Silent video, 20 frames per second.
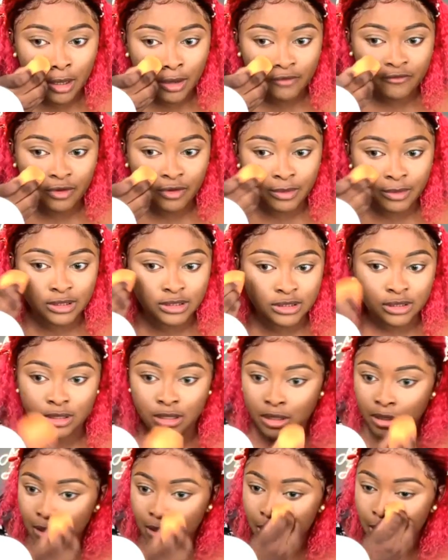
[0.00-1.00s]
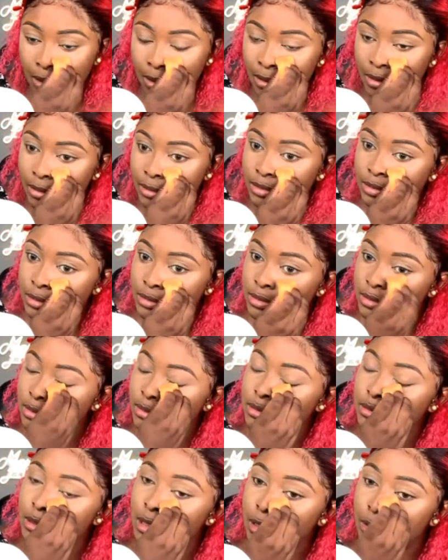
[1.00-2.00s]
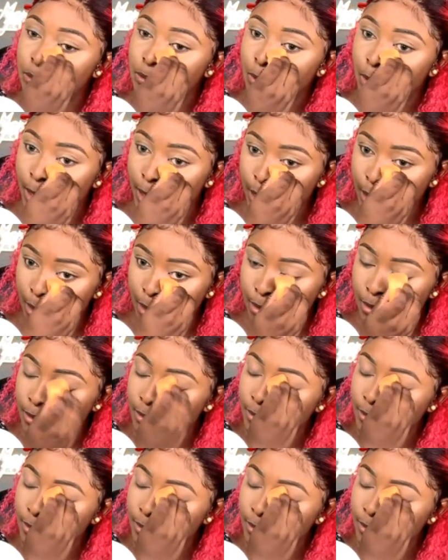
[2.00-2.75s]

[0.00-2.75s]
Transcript: from it. That's why.